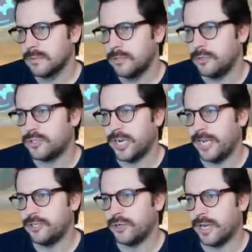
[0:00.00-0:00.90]
You
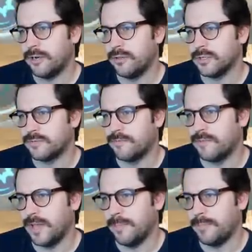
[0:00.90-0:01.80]
change, you kind of do this
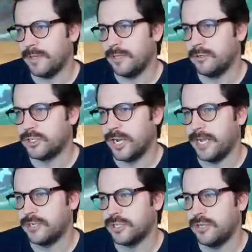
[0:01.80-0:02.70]
flip, you
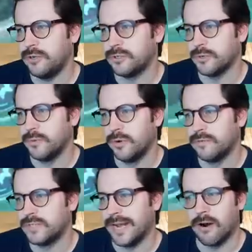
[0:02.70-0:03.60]
change, then you use your
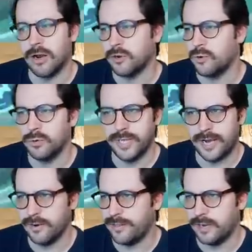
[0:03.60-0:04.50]
moves. They're on
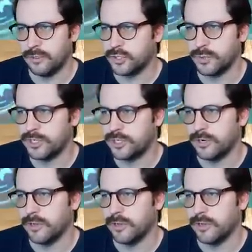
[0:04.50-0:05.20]
cooldown, and then you switch to your